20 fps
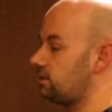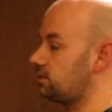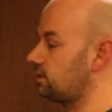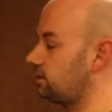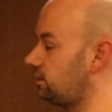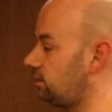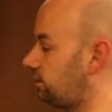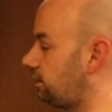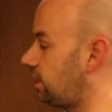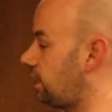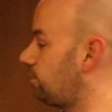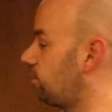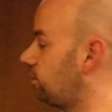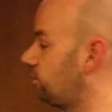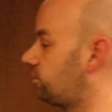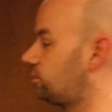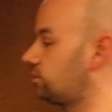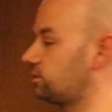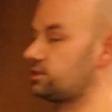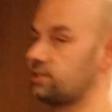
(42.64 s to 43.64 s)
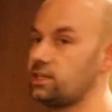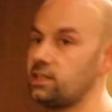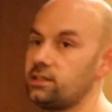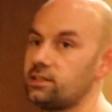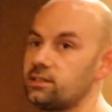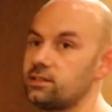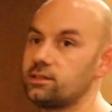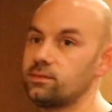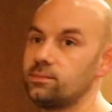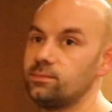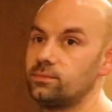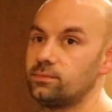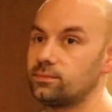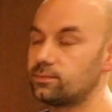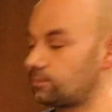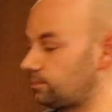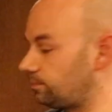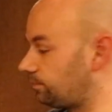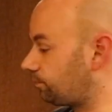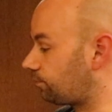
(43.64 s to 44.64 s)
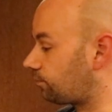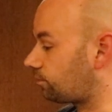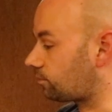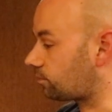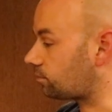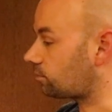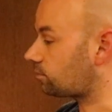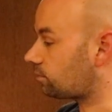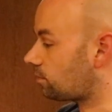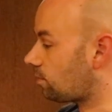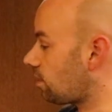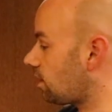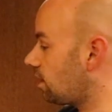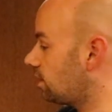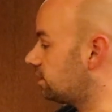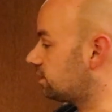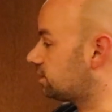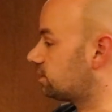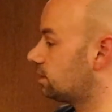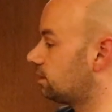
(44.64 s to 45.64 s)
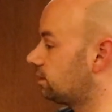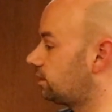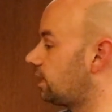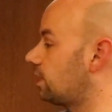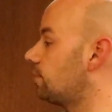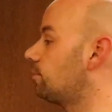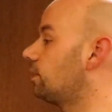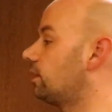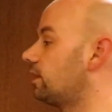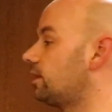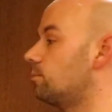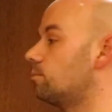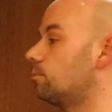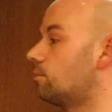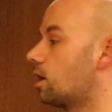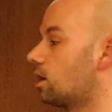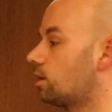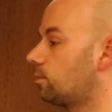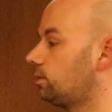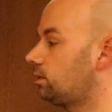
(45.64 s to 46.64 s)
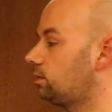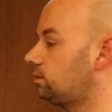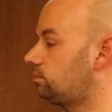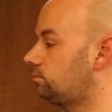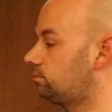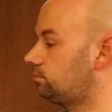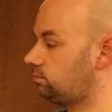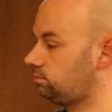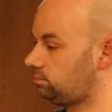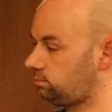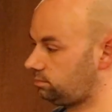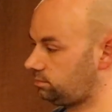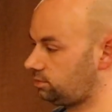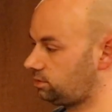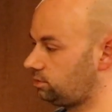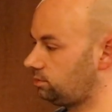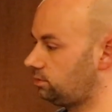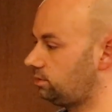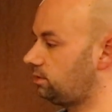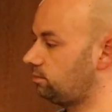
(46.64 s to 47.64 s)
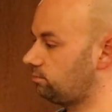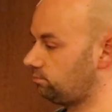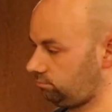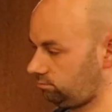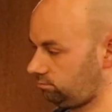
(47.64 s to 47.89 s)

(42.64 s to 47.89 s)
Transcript: It's a table for 6. It's a table in marble, so